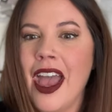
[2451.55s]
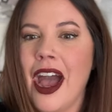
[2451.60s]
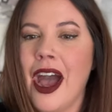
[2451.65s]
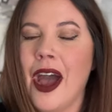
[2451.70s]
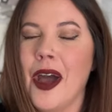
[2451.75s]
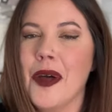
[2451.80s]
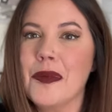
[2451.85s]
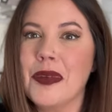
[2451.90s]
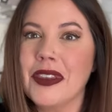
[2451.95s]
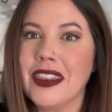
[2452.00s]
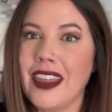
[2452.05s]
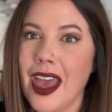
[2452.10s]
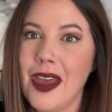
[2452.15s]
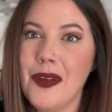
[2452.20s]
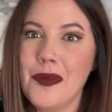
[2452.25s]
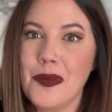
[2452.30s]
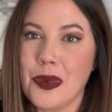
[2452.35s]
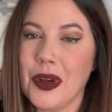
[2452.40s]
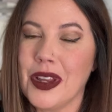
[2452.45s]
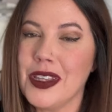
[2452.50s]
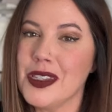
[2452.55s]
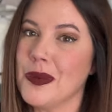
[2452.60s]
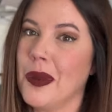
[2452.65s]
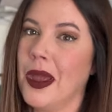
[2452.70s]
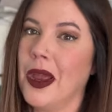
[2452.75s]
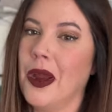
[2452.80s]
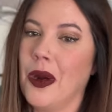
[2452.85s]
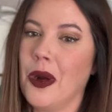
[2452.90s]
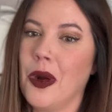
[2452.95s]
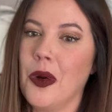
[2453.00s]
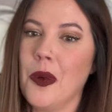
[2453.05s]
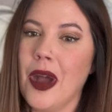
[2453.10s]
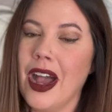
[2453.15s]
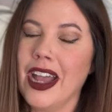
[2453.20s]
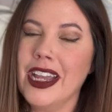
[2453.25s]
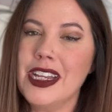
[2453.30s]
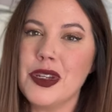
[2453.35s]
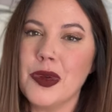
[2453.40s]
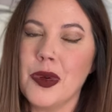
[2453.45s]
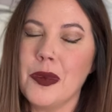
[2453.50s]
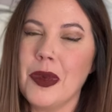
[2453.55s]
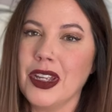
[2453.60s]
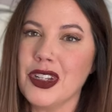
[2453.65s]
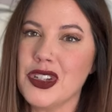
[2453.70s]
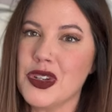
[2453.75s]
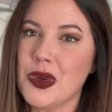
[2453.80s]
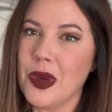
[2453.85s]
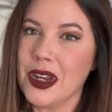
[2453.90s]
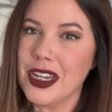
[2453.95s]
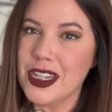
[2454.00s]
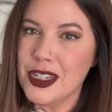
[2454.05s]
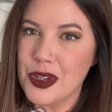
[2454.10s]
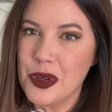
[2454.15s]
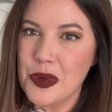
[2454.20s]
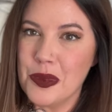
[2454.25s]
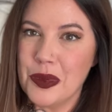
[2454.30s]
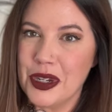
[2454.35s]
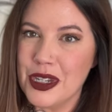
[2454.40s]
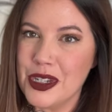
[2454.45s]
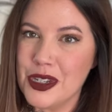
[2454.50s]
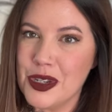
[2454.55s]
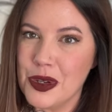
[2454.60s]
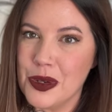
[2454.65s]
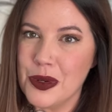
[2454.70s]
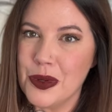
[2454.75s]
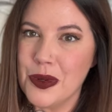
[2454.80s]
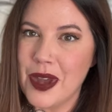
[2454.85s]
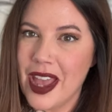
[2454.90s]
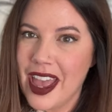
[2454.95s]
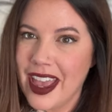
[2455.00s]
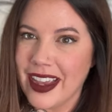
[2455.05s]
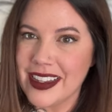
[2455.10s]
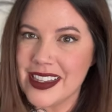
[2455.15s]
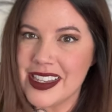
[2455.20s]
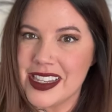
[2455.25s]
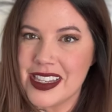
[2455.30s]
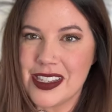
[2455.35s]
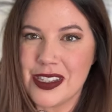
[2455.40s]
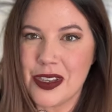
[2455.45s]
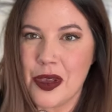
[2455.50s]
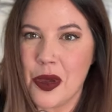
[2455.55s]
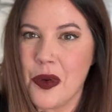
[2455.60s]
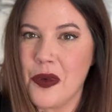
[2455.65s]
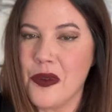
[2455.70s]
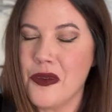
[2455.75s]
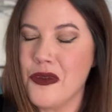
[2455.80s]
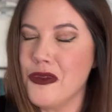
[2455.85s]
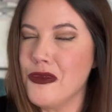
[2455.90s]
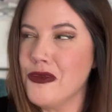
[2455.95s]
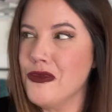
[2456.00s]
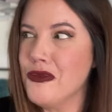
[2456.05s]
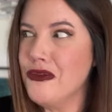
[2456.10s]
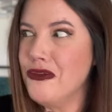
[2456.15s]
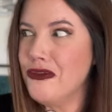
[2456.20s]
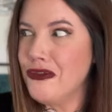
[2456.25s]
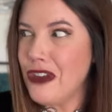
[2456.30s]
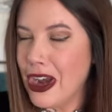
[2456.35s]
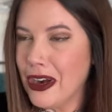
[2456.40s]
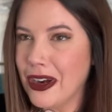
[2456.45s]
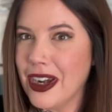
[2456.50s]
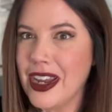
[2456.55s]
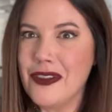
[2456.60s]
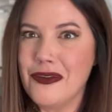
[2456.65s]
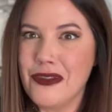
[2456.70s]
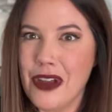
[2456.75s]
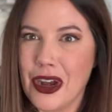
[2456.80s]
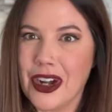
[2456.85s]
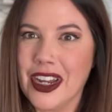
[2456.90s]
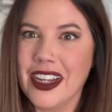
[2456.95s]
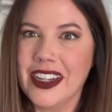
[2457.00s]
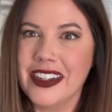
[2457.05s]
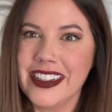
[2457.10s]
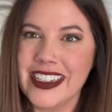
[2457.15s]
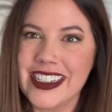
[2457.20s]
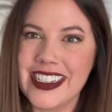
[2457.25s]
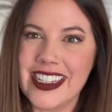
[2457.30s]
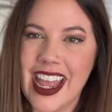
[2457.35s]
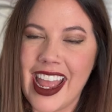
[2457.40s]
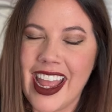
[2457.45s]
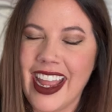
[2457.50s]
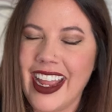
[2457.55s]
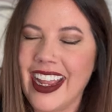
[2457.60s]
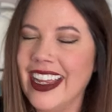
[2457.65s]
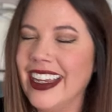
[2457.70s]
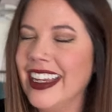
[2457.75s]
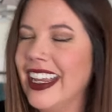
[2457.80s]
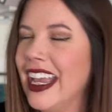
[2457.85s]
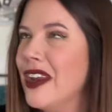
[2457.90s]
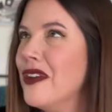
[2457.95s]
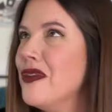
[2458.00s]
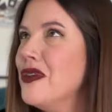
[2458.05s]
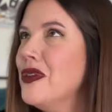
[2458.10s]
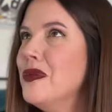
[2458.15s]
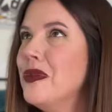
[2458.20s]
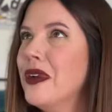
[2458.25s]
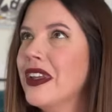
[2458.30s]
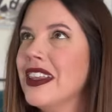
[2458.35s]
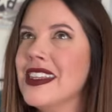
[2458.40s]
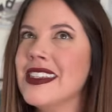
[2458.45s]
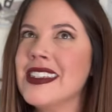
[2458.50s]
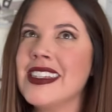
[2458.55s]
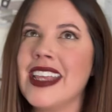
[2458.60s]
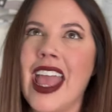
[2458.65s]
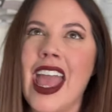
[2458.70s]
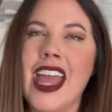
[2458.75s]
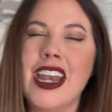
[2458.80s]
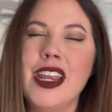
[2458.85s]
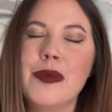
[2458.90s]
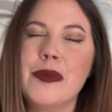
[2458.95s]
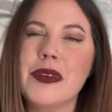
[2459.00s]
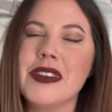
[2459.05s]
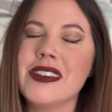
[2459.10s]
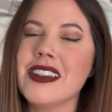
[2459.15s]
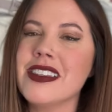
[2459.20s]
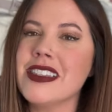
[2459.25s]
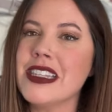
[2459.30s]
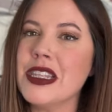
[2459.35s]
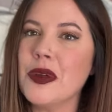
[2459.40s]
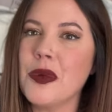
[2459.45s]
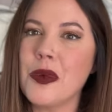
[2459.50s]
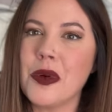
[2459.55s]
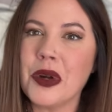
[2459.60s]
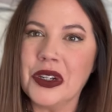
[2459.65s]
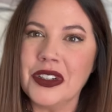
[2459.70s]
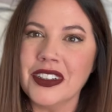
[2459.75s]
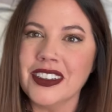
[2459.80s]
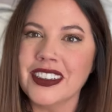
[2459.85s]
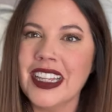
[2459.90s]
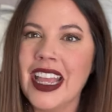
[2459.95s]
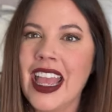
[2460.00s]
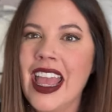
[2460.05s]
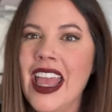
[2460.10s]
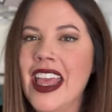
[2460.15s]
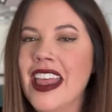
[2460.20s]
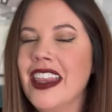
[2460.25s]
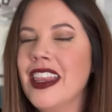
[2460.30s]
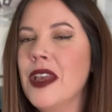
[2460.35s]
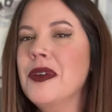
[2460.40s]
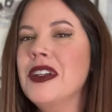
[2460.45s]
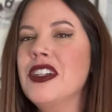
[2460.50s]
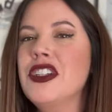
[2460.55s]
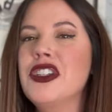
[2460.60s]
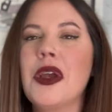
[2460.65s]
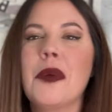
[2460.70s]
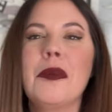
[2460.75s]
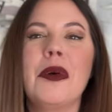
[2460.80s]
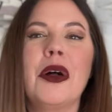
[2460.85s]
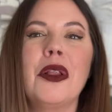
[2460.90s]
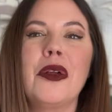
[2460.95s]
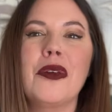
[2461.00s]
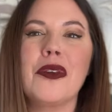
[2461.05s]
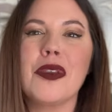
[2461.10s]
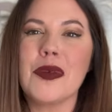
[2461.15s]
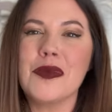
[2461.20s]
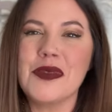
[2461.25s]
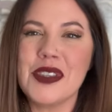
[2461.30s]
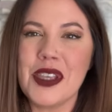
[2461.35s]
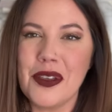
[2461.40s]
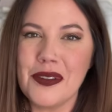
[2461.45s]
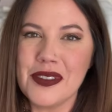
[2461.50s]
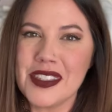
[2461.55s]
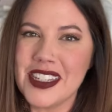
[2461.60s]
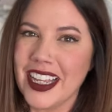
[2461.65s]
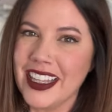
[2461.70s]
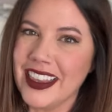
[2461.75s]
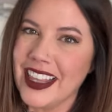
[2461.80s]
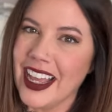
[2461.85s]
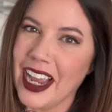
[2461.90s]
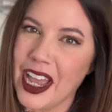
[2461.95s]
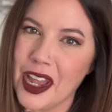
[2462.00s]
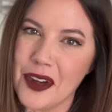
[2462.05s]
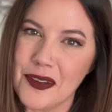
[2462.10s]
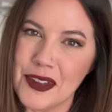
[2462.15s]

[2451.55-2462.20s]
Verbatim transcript: Um, but that brings my R O I to about twenty-two point two X. So very, very good day. Again, if you bring this to any business in the world, they would jump all over themselves to get that kind of